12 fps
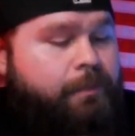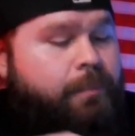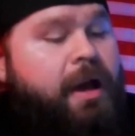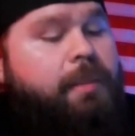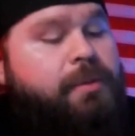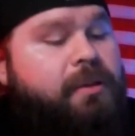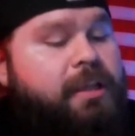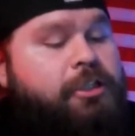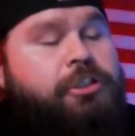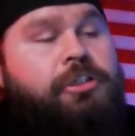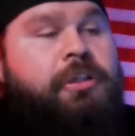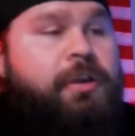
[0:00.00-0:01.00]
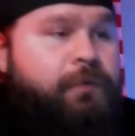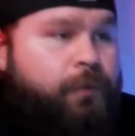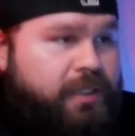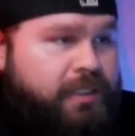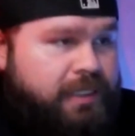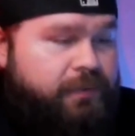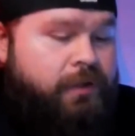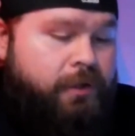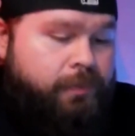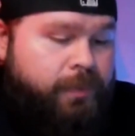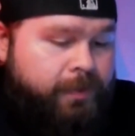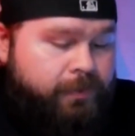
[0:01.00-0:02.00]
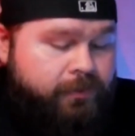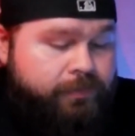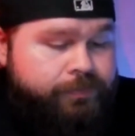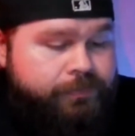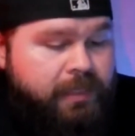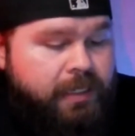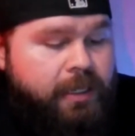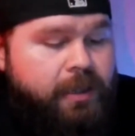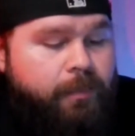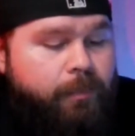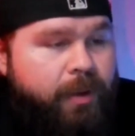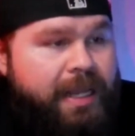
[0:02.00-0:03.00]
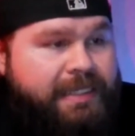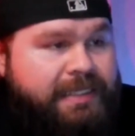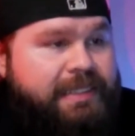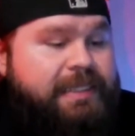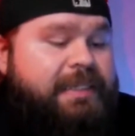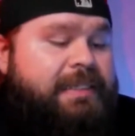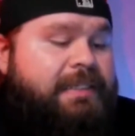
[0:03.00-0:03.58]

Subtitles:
population of 4,700 people. But